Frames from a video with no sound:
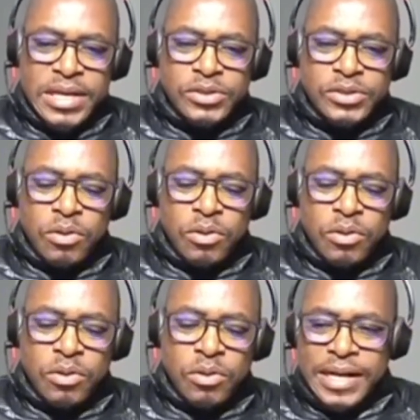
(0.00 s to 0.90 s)
So
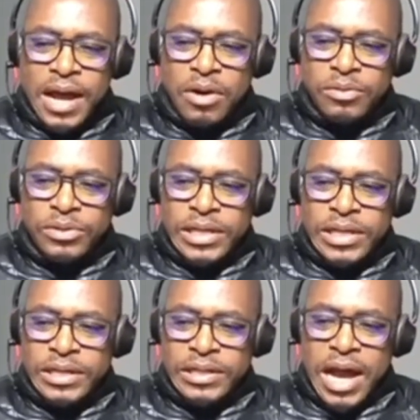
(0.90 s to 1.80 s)
now
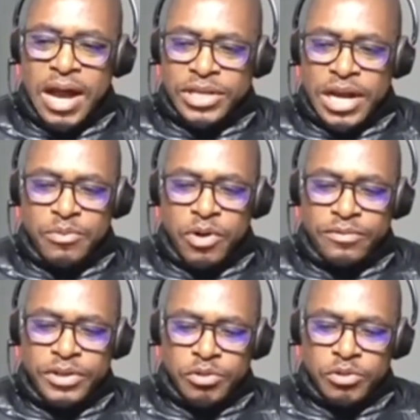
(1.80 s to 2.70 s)
the outcome
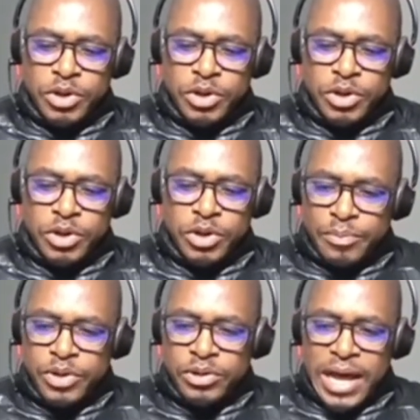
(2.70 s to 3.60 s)
of the Supreme Court of
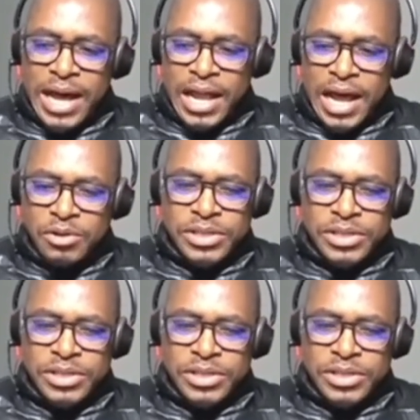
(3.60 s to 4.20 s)
Appeal allows us